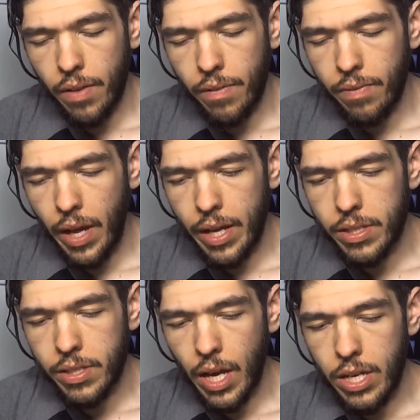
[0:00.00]

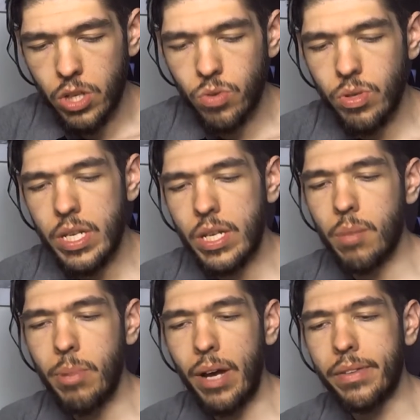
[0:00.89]
find kind of unique
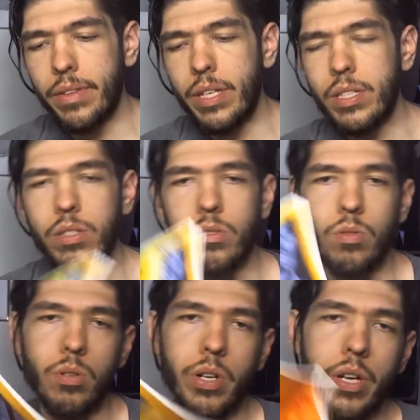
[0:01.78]
about this
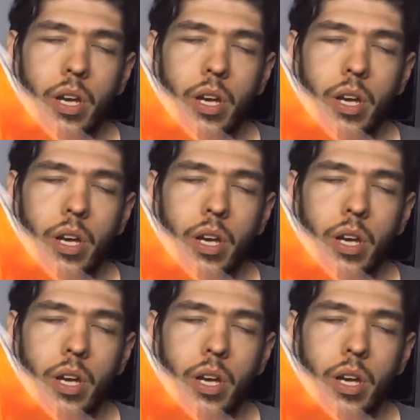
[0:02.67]
story